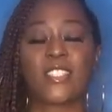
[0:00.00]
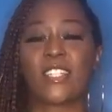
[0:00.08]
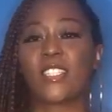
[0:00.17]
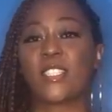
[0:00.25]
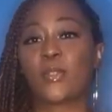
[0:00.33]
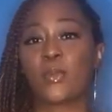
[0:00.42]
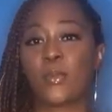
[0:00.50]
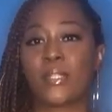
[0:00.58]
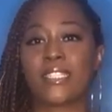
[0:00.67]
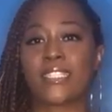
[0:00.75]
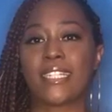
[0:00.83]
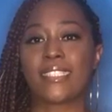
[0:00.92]
so I just went with
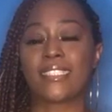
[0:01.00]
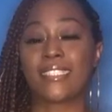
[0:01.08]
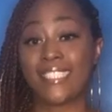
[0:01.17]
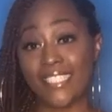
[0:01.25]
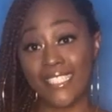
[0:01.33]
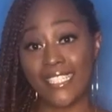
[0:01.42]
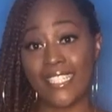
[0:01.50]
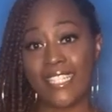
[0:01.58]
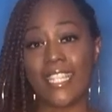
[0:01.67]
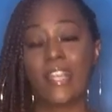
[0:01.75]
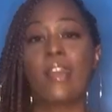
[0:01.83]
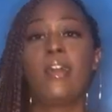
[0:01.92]
the size 10.